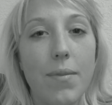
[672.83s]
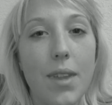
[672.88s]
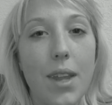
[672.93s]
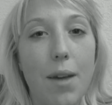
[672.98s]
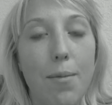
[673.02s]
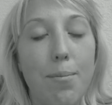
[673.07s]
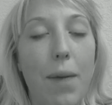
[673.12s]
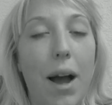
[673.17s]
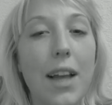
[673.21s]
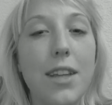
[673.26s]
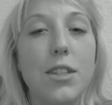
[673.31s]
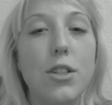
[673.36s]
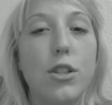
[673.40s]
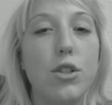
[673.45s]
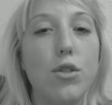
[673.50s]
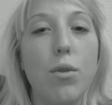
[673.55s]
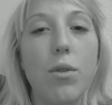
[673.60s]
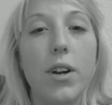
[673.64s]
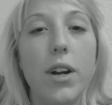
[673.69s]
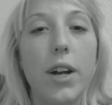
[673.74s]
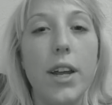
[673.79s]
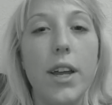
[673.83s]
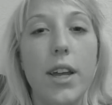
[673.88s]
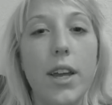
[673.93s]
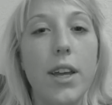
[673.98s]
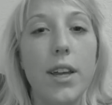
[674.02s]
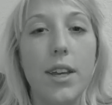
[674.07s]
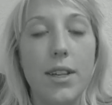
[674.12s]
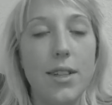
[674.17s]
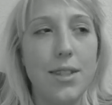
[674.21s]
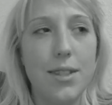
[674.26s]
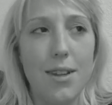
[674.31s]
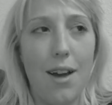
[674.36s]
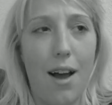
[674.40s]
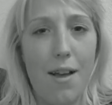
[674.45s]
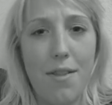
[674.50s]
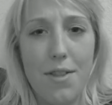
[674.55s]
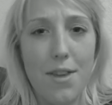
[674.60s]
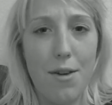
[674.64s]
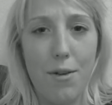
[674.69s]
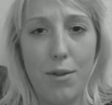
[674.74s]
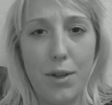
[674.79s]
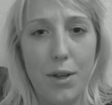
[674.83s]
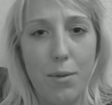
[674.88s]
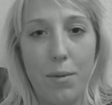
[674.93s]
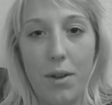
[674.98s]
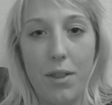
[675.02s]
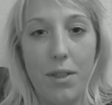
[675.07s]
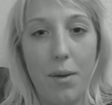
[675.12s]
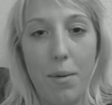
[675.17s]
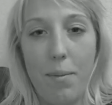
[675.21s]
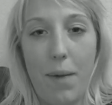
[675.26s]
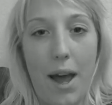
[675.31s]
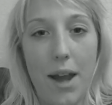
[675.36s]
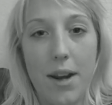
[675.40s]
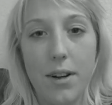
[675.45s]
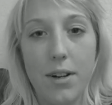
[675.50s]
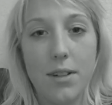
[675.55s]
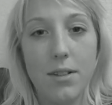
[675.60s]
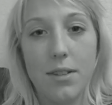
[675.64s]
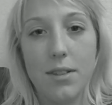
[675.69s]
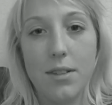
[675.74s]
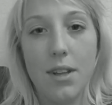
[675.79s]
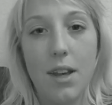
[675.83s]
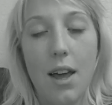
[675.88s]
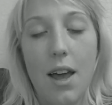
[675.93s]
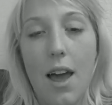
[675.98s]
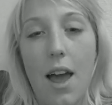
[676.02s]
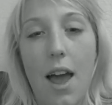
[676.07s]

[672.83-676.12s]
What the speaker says: My story is not the only one that matters.